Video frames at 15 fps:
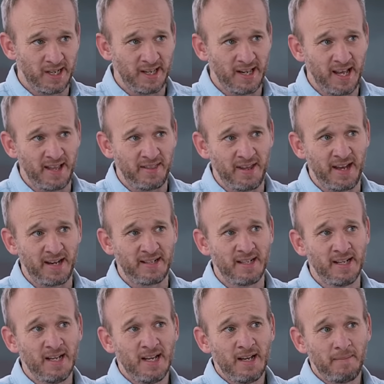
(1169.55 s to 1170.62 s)
And that, that
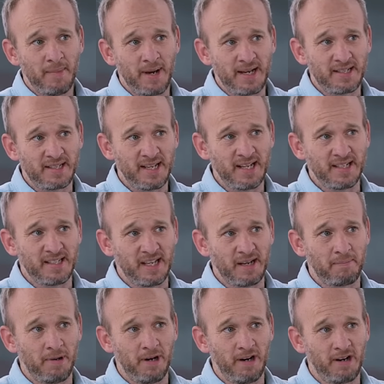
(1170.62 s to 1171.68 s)
makes sense
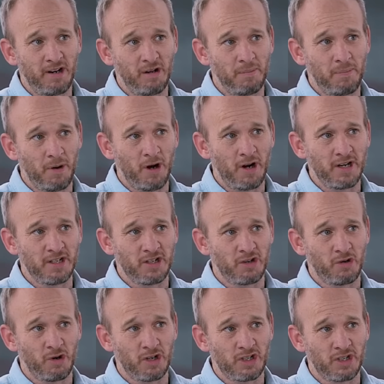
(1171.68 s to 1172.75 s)
that political parties
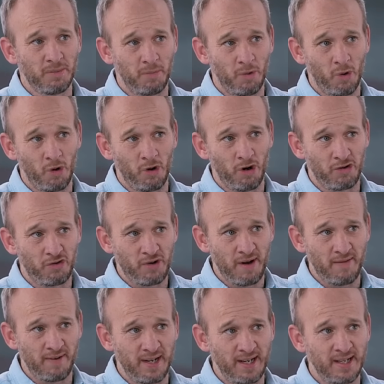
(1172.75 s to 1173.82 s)
across the board are
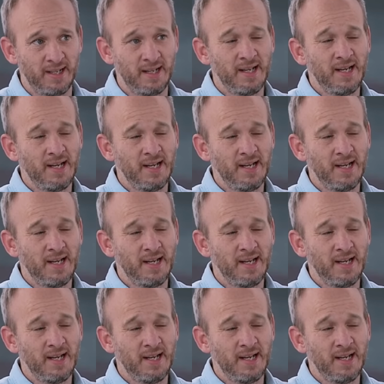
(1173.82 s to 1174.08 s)
travelling